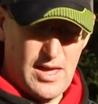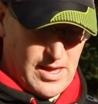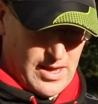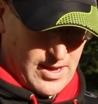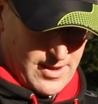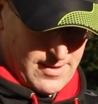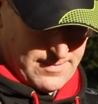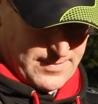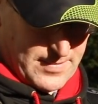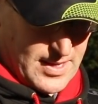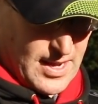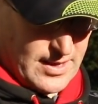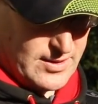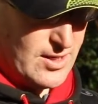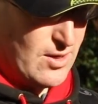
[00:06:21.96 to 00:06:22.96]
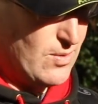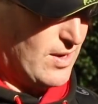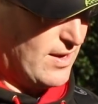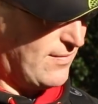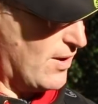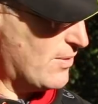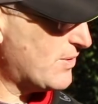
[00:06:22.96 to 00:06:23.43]
Yeah, so
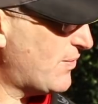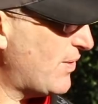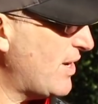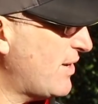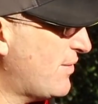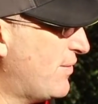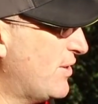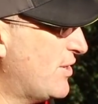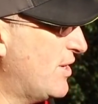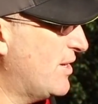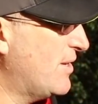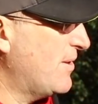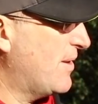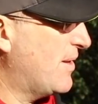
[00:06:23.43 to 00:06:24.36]
if I was feeder fishing,